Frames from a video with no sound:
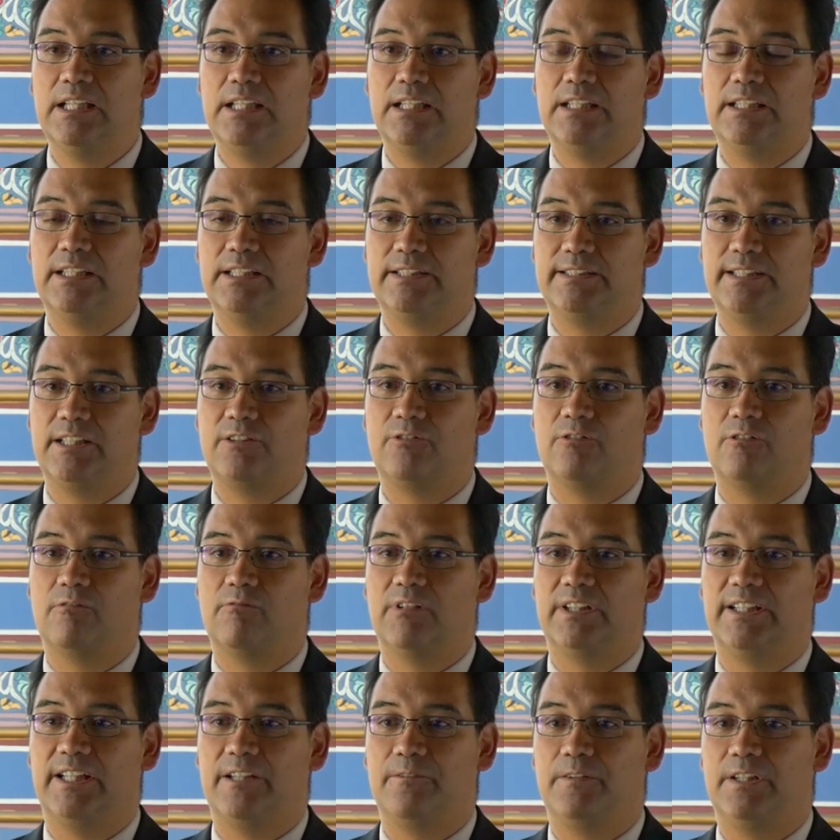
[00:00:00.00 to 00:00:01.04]
The second
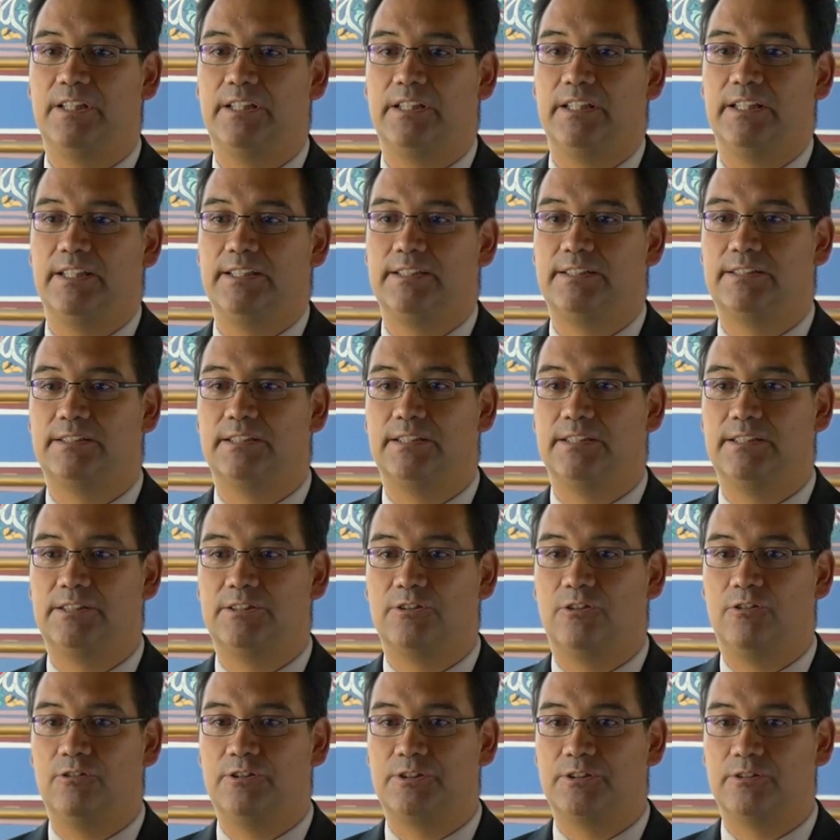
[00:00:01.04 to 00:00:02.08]
one, I think,
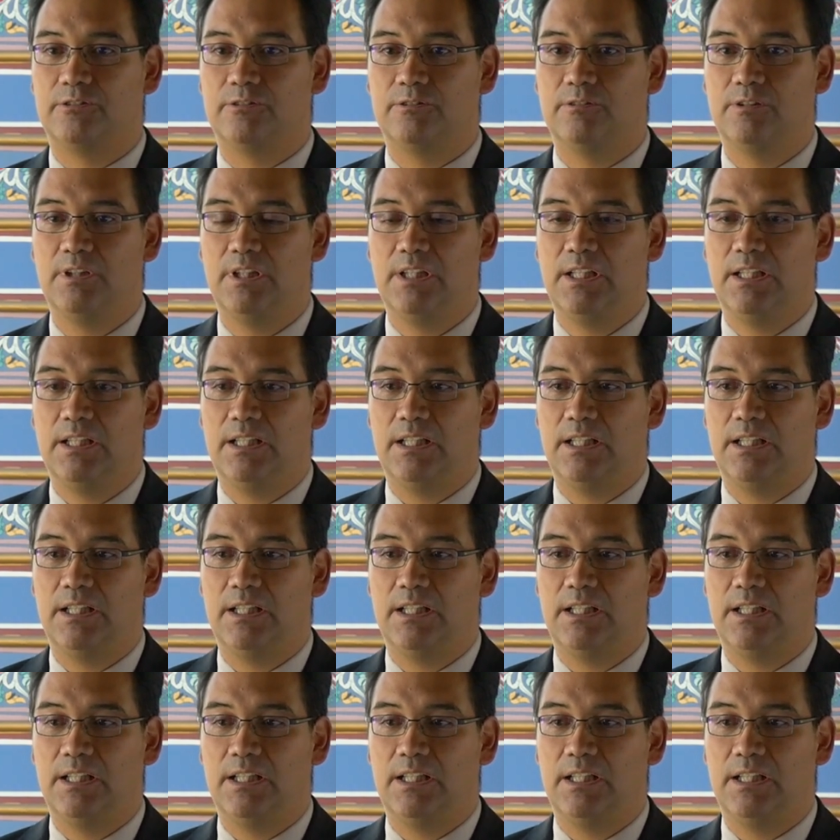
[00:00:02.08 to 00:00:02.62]
is also